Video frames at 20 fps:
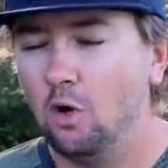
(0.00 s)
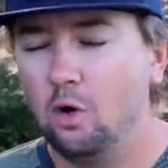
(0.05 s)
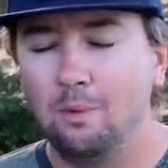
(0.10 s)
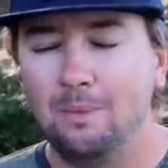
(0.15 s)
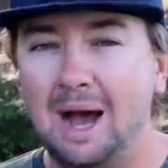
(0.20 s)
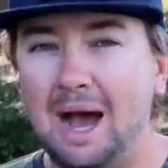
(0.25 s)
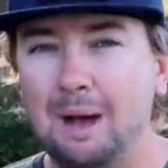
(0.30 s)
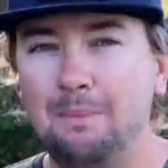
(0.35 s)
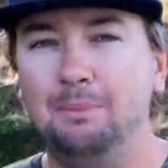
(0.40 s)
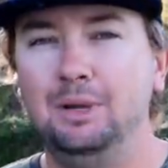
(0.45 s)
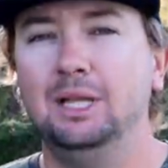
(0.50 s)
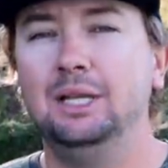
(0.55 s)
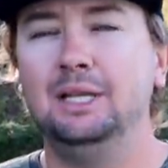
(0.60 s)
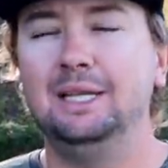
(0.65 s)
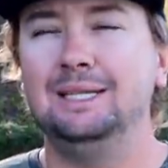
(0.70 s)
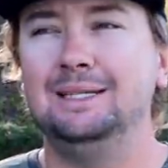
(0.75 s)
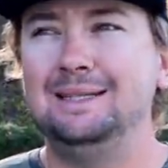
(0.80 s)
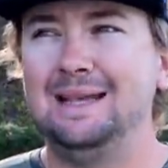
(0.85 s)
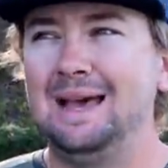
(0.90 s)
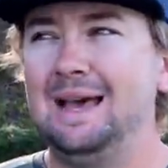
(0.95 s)
or my
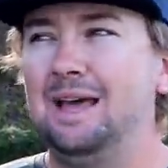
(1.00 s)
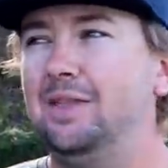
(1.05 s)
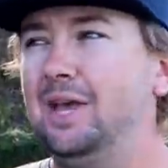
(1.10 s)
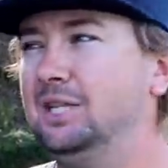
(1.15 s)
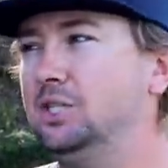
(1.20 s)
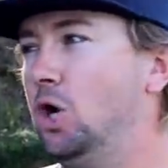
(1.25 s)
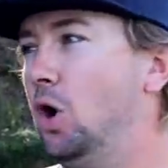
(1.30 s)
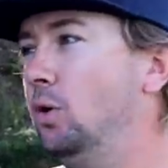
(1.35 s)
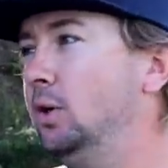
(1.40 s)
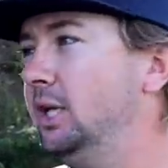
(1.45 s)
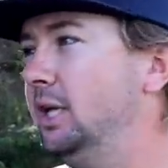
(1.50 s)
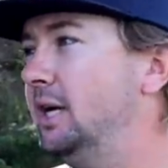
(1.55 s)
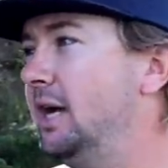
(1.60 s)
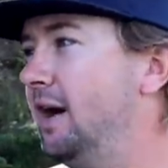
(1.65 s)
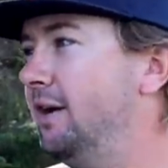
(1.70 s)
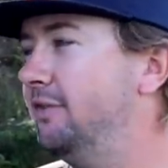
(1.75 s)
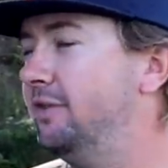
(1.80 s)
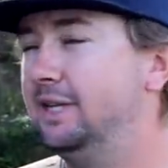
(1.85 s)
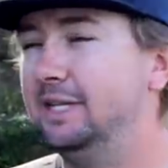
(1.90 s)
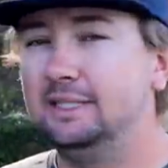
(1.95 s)
abilities. That's only
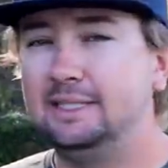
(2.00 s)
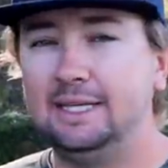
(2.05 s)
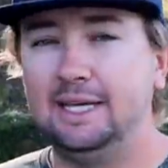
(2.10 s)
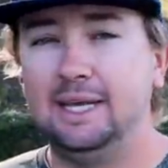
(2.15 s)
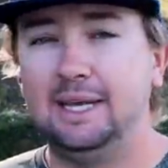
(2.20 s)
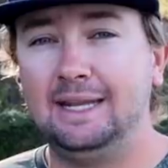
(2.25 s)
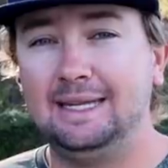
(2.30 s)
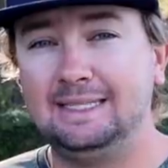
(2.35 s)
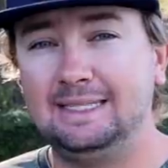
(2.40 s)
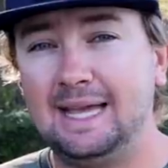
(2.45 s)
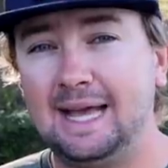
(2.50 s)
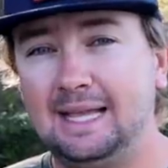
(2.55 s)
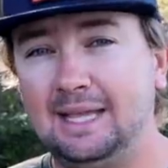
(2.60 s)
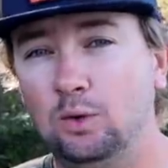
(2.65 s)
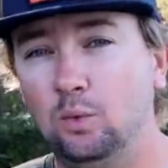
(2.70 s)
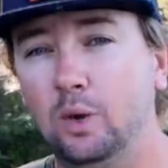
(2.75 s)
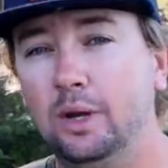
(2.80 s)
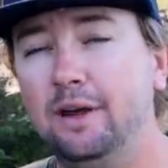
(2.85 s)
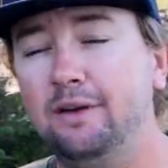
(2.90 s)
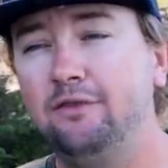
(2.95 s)
confidence in
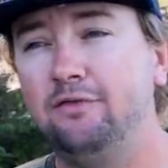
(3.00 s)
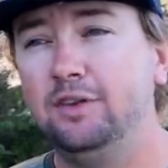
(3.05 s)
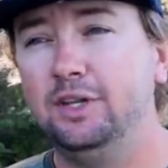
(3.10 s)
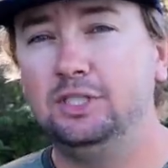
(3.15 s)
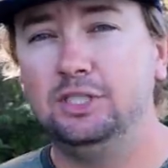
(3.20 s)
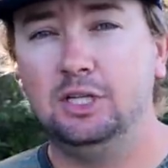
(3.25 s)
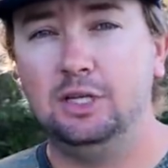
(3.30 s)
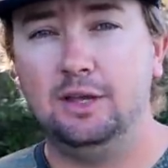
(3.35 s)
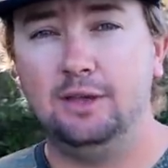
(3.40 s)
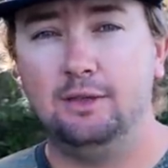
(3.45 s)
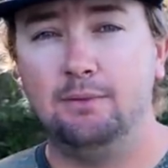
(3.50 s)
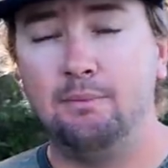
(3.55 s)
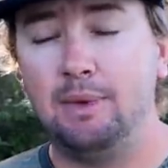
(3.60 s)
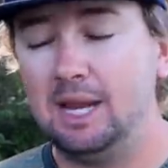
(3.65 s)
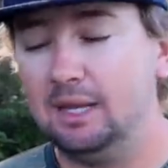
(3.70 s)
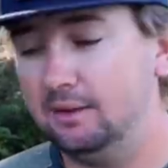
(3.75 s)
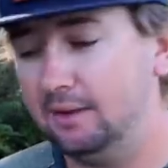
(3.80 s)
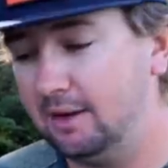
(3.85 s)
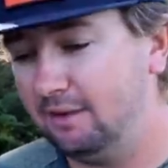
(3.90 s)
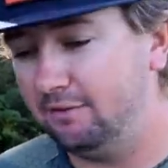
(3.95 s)
exactly what I'm fishing and the
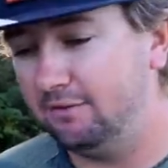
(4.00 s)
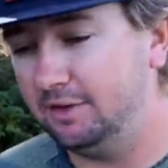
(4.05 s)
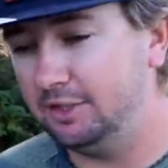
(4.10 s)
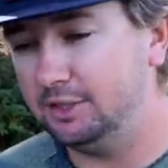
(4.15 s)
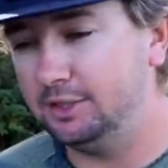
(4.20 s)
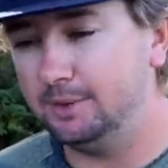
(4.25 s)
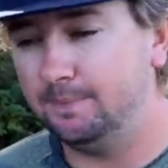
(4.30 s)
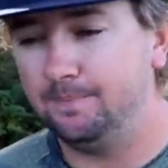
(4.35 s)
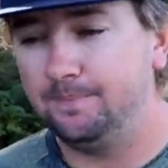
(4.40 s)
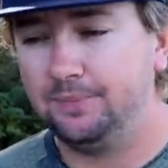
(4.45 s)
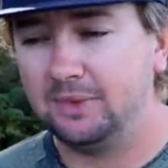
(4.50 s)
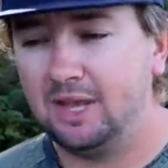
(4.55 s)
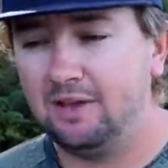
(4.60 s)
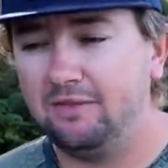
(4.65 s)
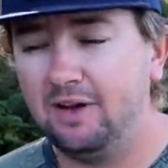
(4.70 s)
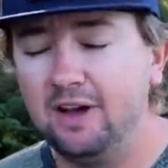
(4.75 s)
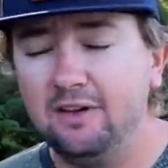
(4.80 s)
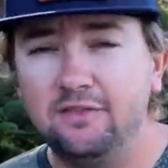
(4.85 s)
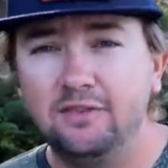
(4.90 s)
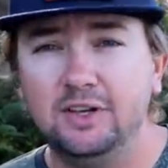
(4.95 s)
bait that I'm fishing.
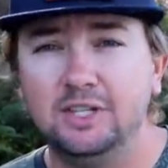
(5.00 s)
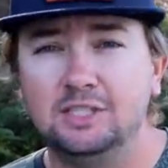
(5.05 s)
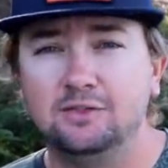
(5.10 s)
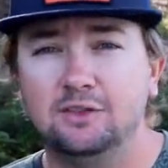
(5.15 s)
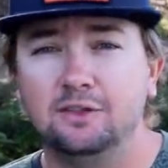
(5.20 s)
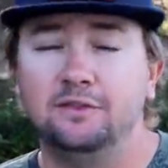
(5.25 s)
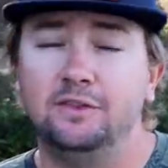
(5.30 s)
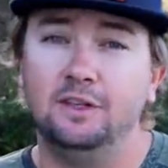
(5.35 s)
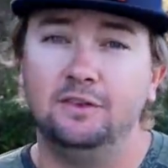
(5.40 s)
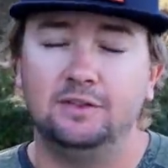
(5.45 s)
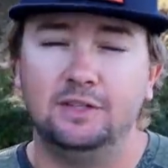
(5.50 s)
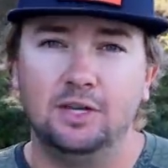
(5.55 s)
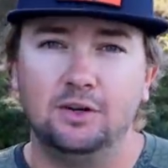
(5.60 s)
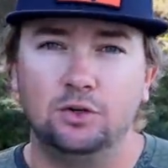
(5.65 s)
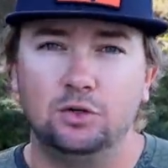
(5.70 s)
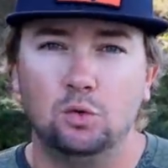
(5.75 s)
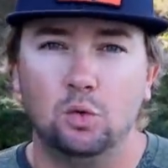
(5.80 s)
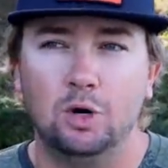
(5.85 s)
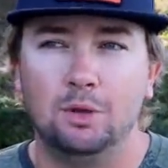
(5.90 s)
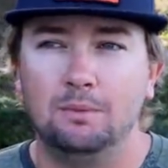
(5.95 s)
If I fish for 15
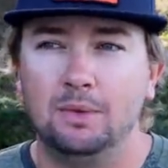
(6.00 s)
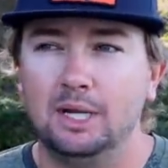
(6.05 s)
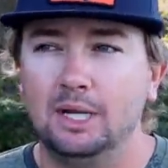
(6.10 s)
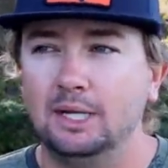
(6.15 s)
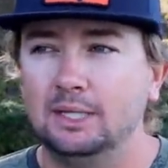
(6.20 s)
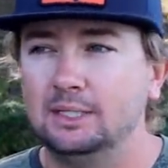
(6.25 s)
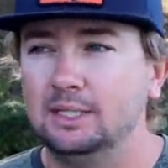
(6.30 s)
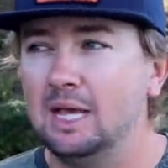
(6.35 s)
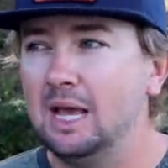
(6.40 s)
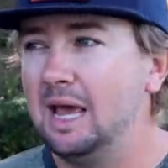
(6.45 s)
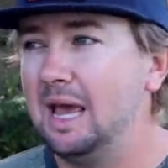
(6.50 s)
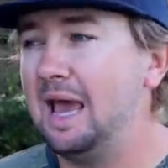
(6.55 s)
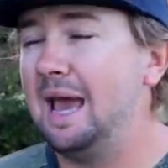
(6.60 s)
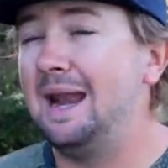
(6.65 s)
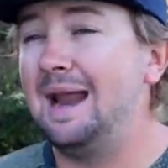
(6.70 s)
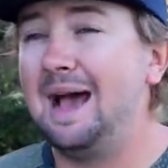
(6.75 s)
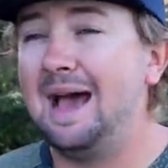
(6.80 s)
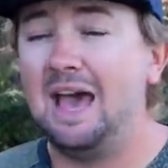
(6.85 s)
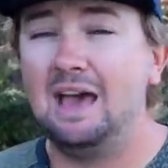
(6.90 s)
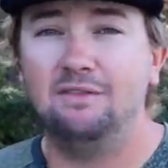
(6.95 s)
or 20 minutes
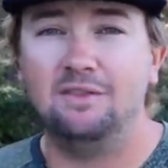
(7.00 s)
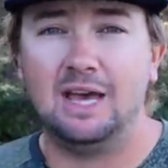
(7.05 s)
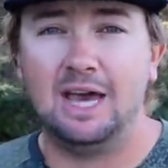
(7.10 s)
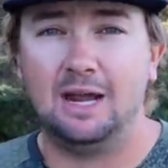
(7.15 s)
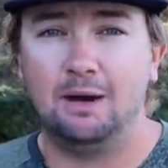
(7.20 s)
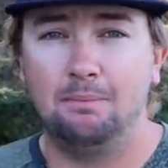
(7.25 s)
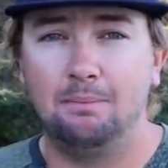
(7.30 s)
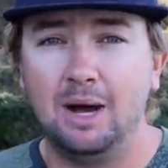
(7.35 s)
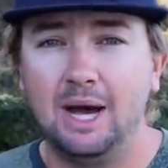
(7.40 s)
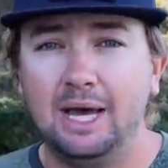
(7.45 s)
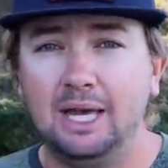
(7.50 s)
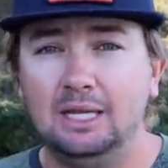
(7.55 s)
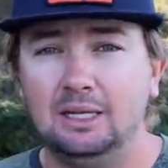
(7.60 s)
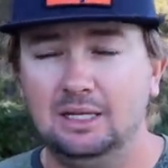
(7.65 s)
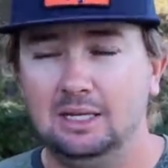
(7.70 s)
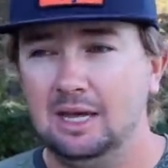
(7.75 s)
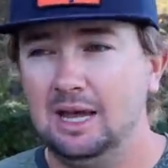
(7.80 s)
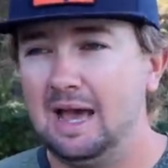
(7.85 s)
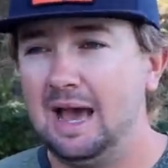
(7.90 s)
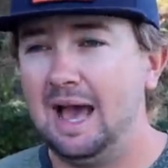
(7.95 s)
and I haven't had a
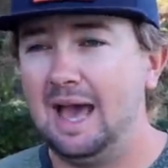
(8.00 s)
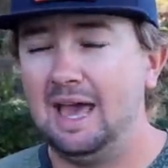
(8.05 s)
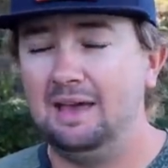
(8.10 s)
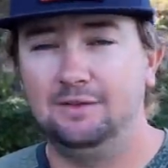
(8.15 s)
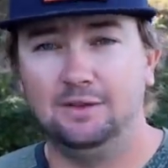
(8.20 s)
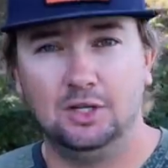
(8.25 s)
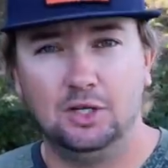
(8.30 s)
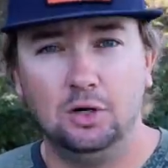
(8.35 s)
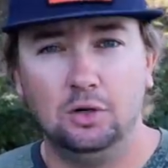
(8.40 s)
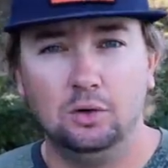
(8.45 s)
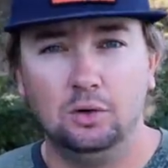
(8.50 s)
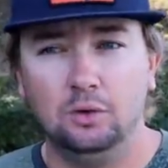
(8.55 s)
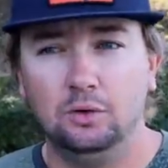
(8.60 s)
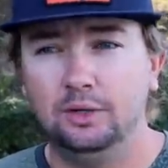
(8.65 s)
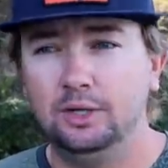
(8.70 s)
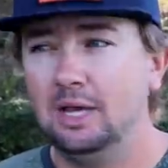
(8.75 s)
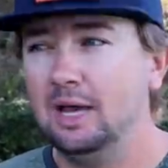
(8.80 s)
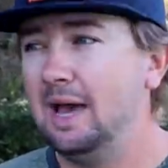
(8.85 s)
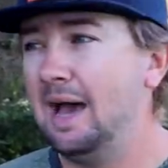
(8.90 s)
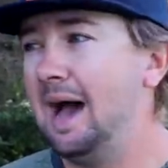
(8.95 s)
bite, I haven't
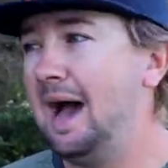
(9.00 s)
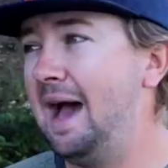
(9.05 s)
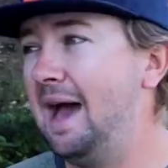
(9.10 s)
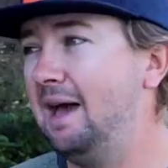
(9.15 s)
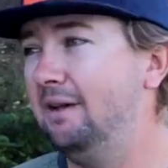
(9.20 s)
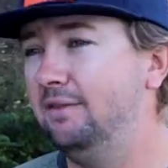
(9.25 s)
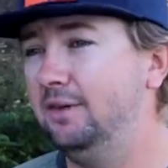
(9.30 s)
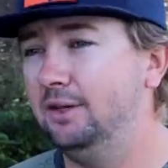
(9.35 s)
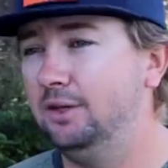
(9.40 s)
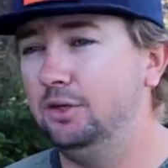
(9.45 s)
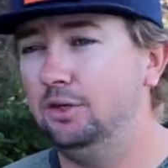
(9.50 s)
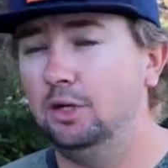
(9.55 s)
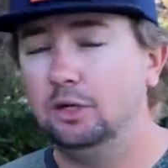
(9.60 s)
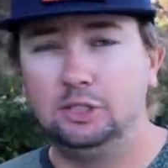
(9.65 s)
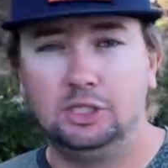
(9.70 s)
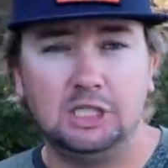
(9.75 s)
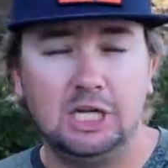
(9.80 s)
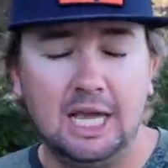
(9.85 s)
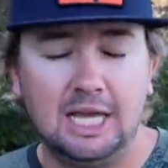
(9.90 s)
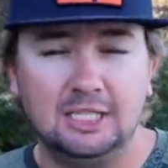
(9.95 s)
culled, I haven't, you
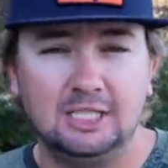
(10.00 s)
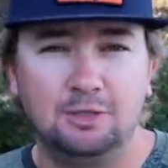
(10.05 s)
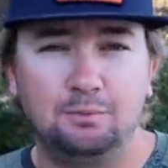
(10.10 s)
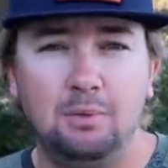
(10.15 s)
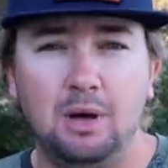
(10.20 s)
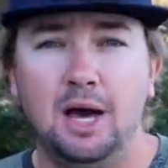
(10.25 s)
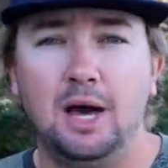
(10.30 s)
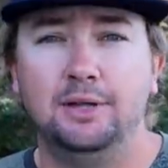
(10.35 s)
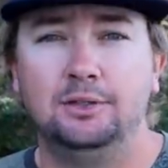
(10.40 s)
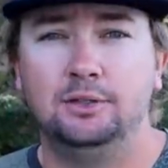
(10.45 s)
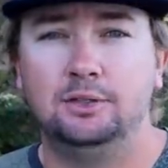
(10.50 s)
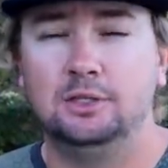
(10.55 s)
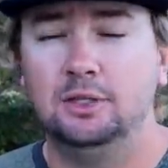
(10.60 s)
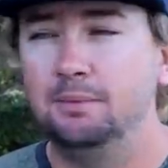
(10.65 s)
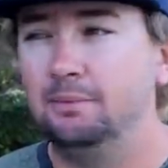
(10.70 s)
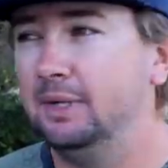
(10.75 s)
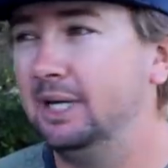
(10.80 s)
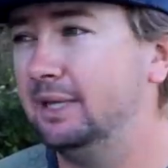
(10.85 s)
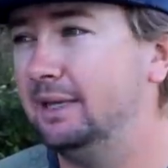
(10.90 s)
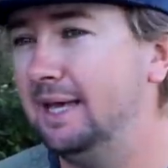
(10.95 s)
know, changed spots or
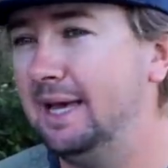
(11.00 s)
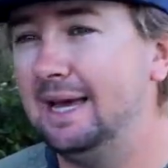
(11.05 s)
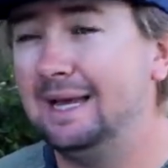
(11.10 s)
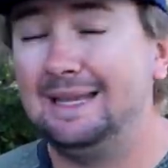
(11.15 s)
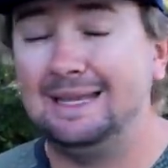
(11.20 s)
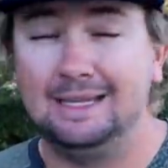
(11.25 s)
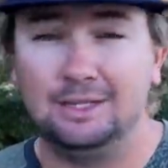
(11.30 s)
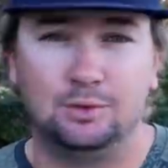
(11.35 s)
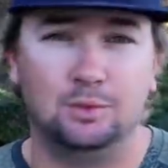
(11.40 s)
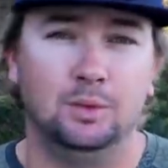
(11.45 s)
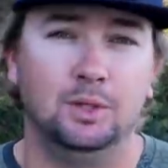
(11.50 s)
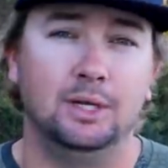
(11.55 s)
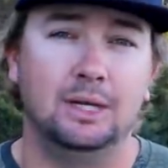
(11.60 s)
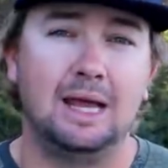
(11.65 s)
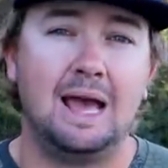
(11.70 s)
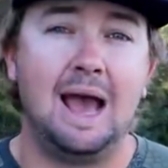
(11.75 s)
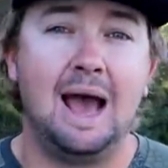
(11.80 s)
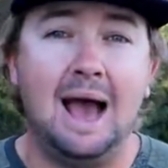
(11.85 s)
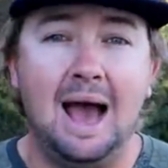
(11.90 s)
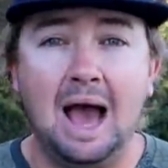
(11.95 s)
something like that, guess what?
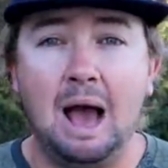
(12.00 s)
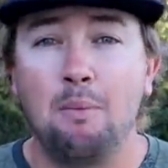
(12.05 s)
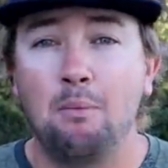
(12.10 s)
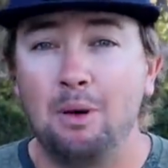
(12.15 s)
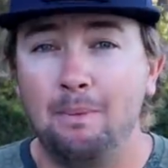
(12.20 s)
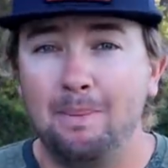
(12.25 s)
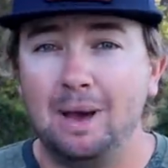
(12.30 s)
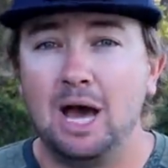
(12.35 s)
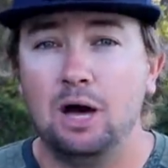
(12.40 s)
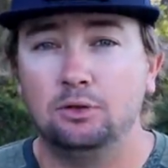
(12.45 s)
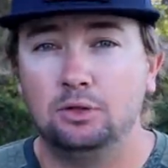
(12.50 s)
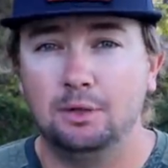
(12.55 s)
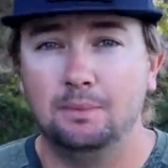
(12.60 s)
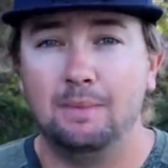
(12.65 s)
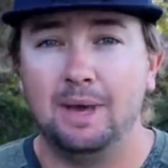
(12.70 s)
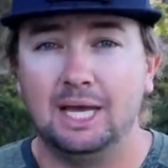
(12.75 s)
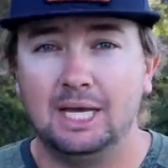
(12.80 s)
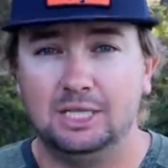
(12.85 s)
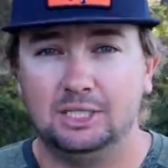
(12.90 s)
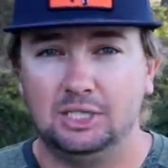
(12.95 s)
I'm about to
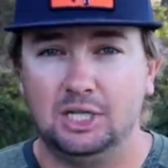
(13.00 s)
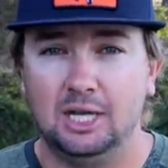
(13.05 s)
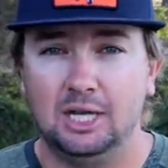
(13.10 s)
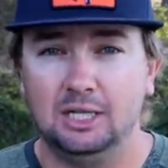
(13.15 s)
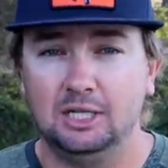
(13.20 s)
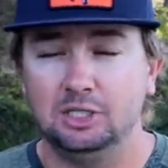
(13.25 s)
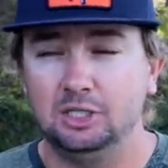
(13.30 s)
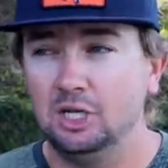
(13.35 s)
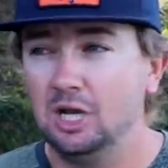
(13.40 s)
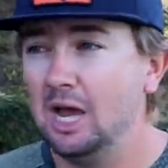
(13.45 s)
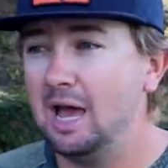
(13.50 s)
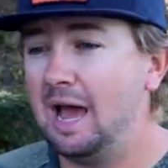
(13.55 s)
make a change.